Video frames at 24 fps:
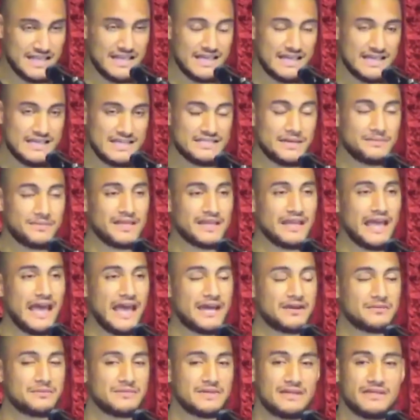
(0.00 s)
something
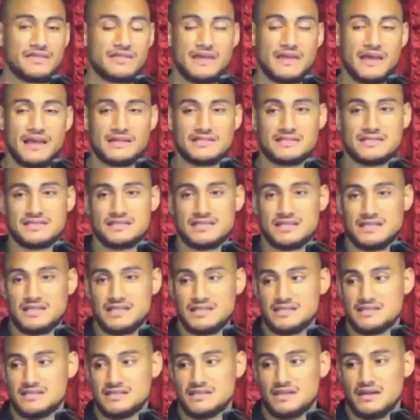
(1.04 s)
Adam did thousands of years
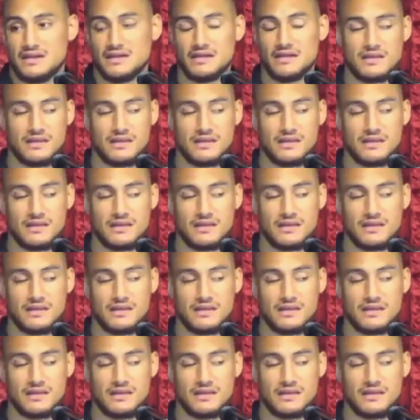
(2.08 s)
ago